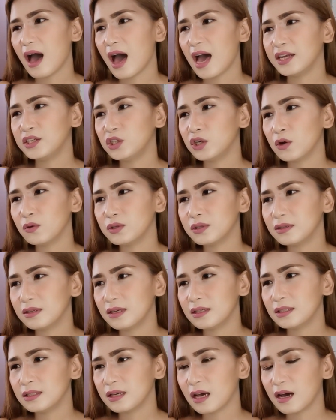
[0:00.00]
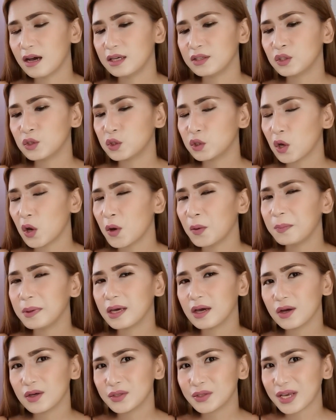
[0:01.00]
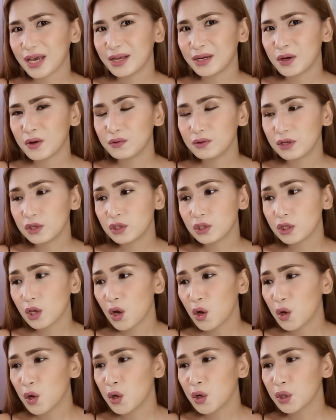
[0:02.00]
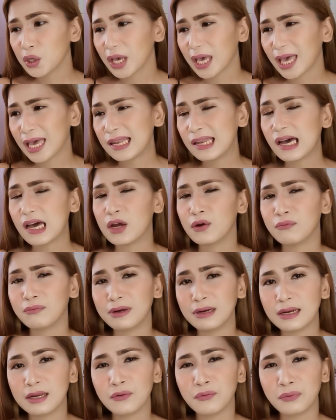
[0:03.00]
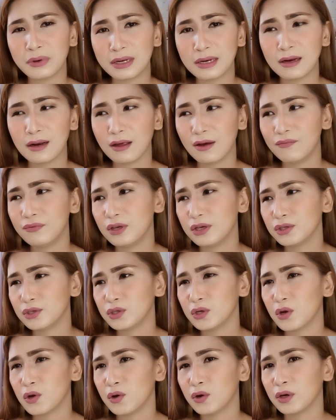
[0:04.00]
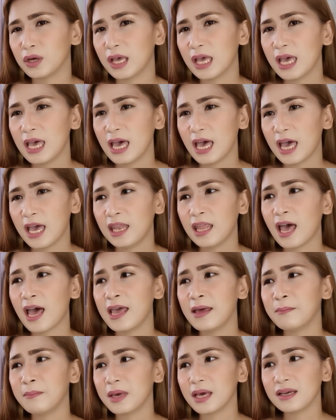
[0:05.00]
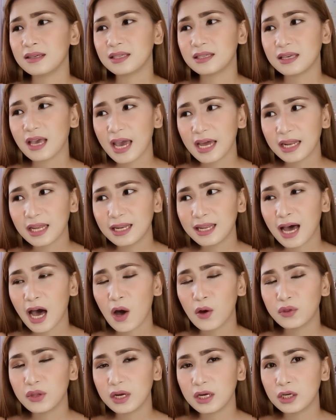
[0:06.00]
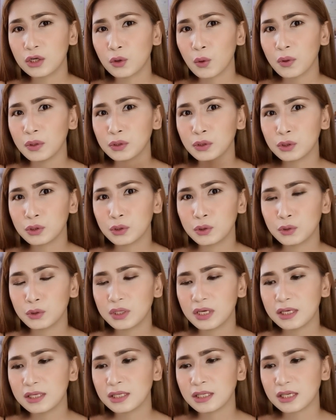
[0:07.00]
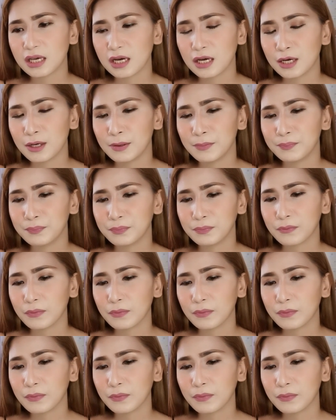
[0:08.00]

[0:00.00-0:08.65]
I chose this uh, song because I know the song and I really really love this song and I'm excited how they're going to do this um,